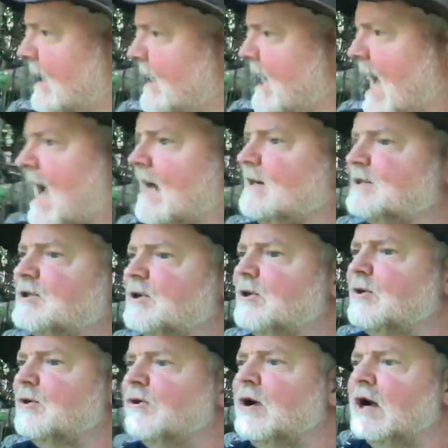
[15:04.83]
Yeah,
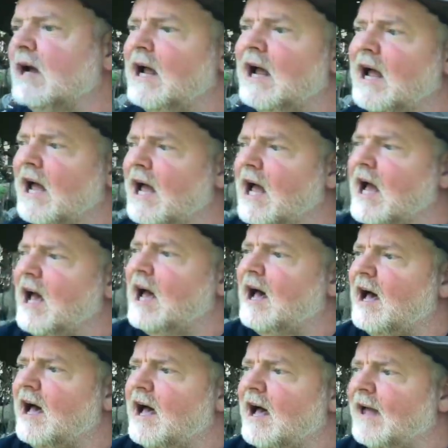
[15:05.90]
so
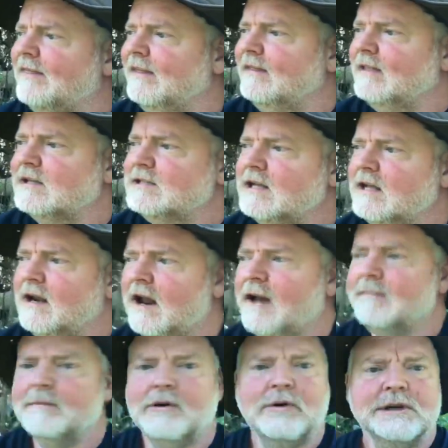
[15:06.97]
I think that's it.
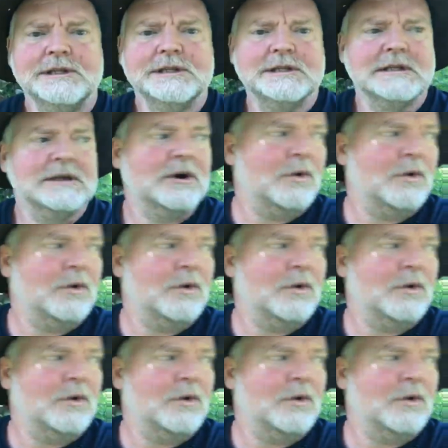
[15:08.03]
I'm going to